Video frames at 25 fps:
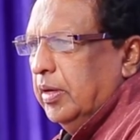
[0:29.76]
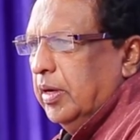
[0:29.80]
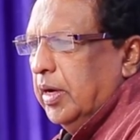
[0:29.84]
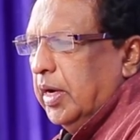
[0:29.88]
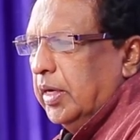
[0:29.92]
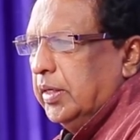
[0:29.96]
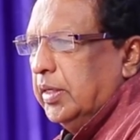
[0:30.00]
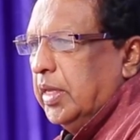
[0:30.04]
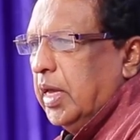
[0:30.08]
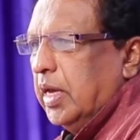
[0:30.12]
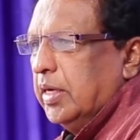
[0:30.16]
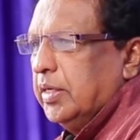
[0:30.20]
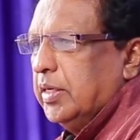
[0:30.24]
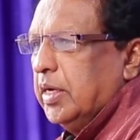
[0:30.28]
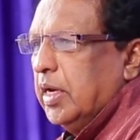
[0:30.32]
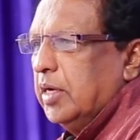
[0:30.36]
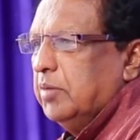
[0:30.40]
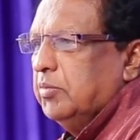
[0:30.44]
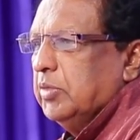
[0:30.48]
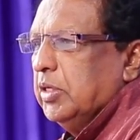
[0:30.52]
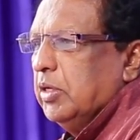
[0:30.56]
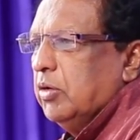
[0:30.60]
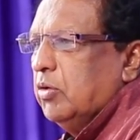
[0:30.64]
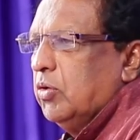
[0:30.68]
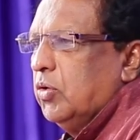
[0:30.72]
At that
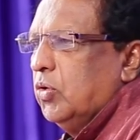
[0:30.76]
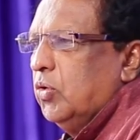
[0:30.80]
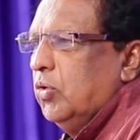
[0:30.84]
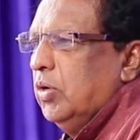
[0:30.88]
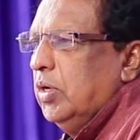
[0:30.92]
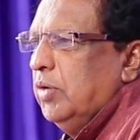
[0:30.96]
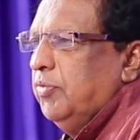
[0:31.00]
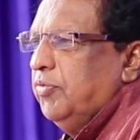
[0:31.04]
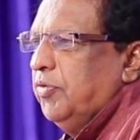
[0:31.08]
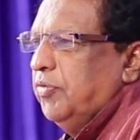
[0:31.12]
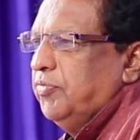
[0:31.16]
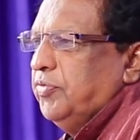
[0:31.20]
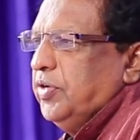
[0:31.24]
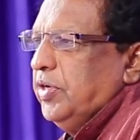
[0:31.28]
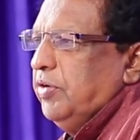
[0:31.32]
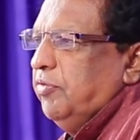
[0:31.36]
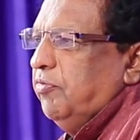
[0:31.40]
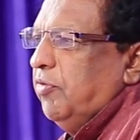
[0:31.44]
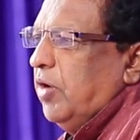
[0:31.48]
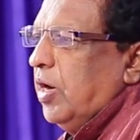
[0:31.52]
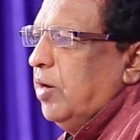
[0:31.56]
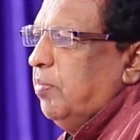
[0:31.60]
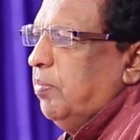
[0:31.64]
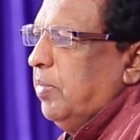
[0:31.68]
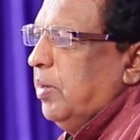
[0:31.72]
time, there were only
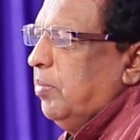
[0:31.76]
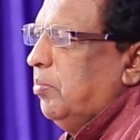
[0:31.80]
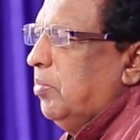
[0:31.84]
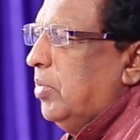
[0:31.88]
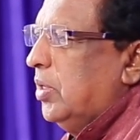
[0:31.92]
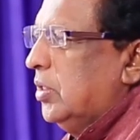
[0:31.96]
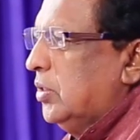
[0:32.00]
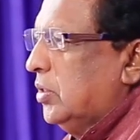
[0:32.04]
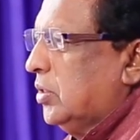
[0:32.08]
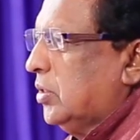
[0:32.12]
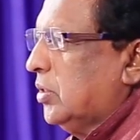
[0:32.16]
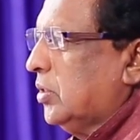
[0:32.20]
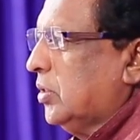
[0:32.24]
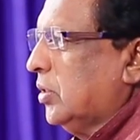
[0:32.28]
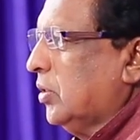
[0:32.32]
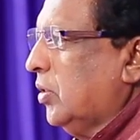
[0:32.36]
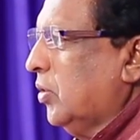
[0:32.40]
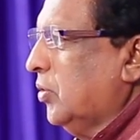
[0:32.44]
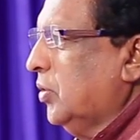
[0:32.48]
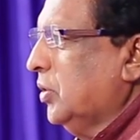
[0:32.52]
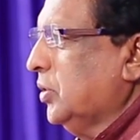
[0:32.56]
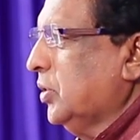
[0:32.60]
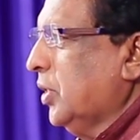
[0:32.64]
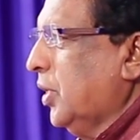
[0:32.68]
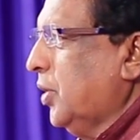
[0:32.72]
51 members
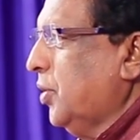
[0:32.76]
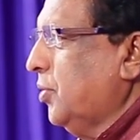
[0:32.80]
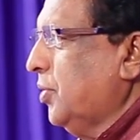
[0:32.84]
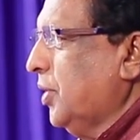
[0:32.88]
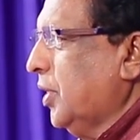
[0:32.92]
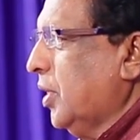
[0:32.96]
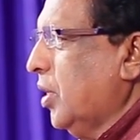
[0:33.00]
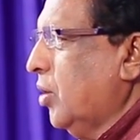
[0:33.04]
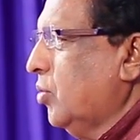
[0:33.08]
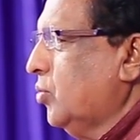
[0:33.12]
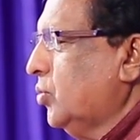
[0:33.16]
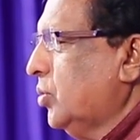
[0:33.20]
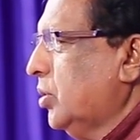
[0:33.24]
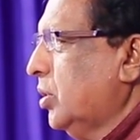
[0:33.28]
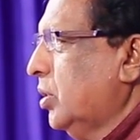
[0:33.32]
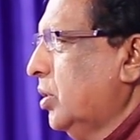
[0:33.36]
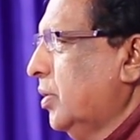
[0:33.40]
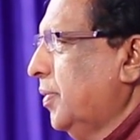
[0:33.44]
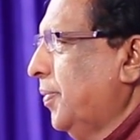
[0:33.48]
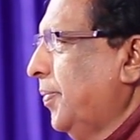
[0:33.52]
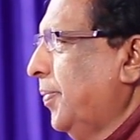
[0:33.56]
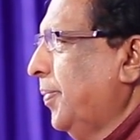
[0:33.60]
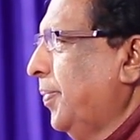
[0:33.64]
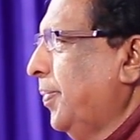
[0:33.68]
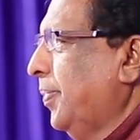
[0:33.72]
of the Security Council,
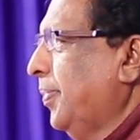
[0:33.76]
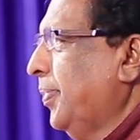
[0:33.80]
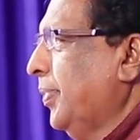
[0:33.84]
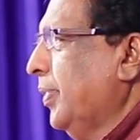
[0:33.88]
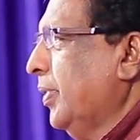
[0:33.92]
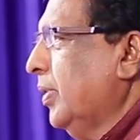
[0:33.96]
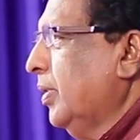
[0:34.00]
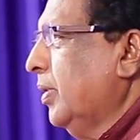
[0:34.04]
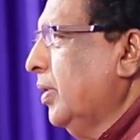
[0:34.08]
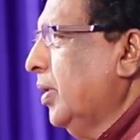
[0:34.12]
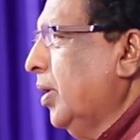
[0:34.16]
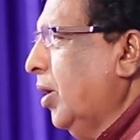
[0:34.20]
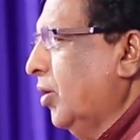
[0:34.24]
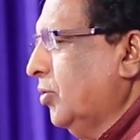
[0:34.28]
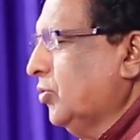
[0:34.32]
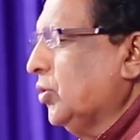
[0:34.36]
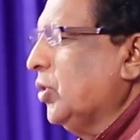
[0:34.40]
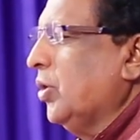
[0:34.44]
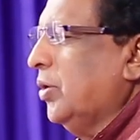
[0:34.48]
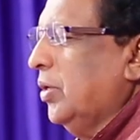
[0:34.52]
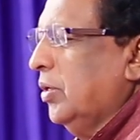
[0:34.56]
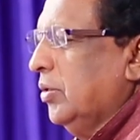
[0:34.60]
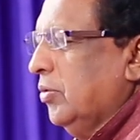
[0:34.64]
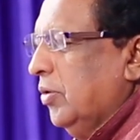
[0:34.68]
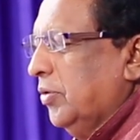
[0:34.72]
oh
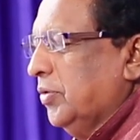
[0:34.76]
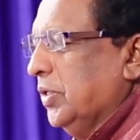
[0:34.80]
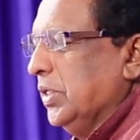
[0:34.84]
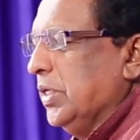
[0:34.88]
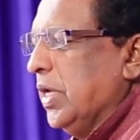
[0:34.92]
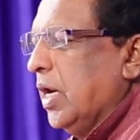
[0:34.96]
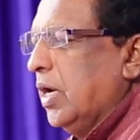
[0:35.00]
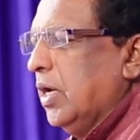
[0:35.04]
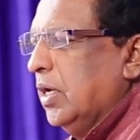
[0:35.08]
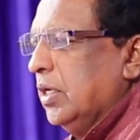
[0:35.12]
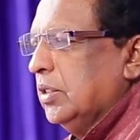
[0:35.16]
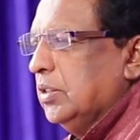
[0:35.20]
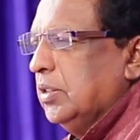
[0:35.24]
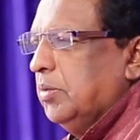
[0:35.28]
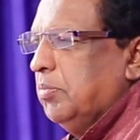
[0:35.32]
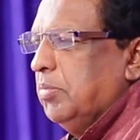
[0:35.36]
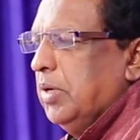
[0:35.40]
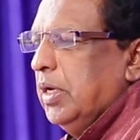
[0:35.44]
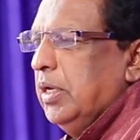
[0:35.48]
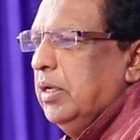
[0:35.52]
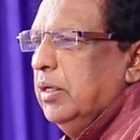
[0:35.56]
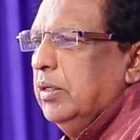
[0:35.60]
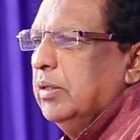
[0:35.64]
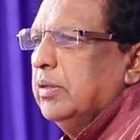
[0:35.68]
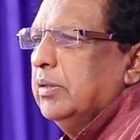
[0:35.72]
sorry, of the General
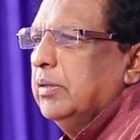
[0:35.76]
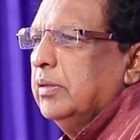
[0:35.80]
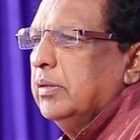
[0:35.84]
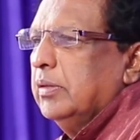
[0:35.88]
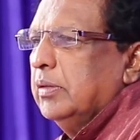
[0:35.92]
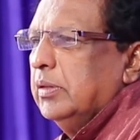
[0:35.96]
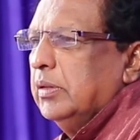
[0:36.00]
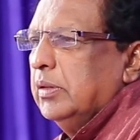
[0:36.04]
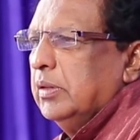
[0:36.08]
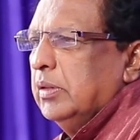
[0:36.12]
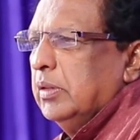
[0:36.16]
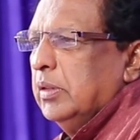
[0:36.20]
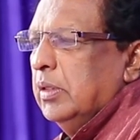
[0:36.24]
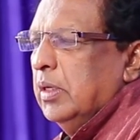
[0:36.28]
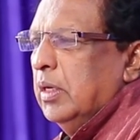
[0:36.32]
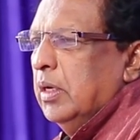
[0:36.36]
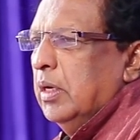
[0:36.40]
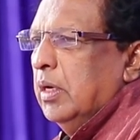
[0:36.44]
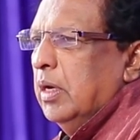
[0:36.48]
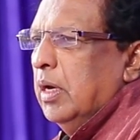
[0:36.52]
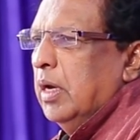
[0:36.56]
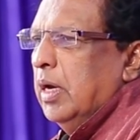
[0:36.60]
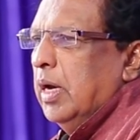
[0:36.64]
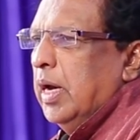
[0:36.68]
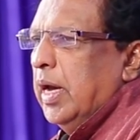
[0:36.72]
Assembly,
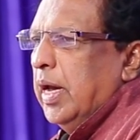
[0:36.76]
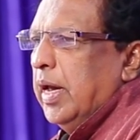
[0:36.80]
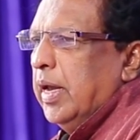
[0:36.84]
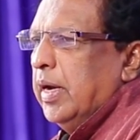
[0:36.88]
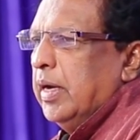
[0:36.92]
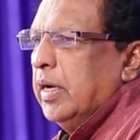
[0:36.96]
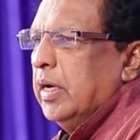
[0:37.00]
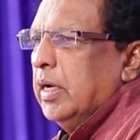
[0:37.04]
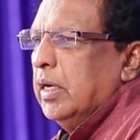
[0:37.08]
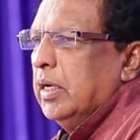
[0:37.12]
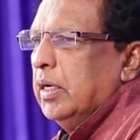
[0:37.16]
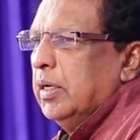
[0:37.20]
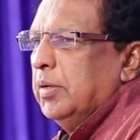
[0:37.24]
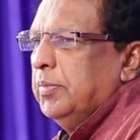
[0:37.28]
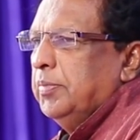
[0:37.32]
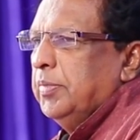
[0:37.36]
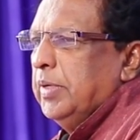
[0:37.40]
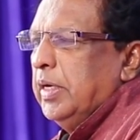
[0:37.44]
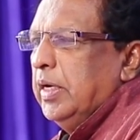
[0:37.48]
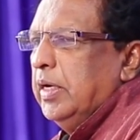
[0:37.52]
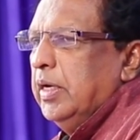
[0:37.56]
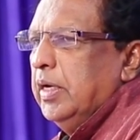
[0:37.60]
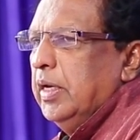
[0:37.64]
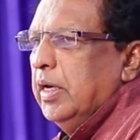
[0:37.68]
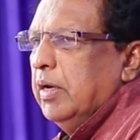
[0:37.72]
and um,
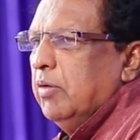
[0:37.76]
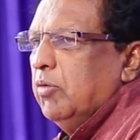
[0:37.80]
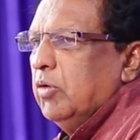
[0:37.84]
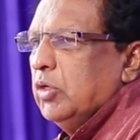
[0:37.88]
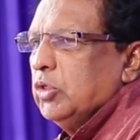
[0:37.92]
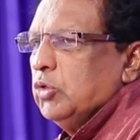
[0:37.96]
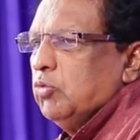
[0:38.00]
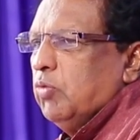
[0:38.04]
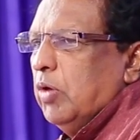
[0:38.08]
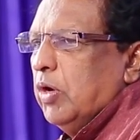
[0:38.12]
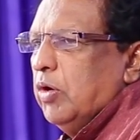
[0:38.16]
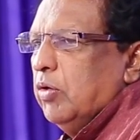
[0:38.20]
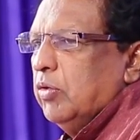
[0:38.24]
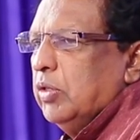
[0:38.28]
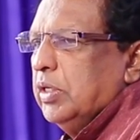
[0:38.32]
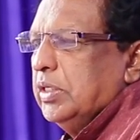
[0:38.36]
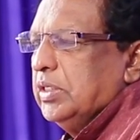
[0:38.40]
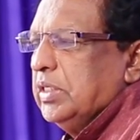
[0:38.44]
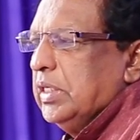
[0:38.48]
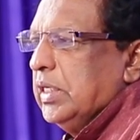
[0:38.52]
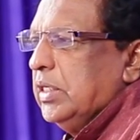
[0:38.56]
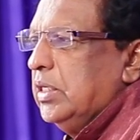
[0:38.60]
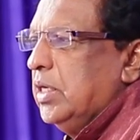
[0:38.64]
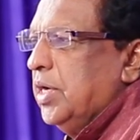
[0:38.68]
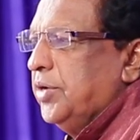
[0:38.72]
India was one of the
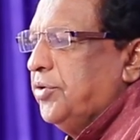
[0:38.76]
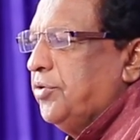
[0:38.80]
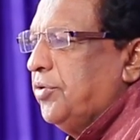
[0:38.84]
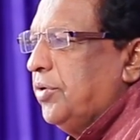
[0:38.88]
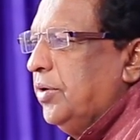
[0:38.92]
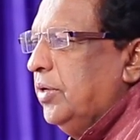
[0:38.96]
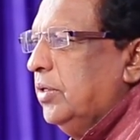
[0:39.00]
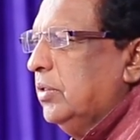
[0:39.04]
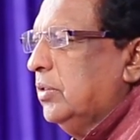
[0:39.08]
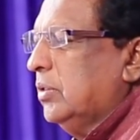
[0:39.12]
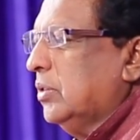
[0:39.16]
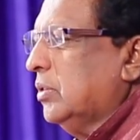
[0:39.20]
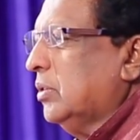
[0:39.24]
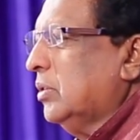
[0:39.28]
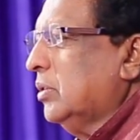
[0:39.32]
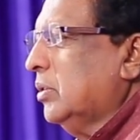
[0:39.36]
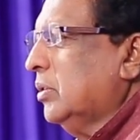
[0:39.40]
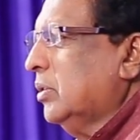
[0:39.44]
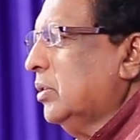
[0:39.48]
signatories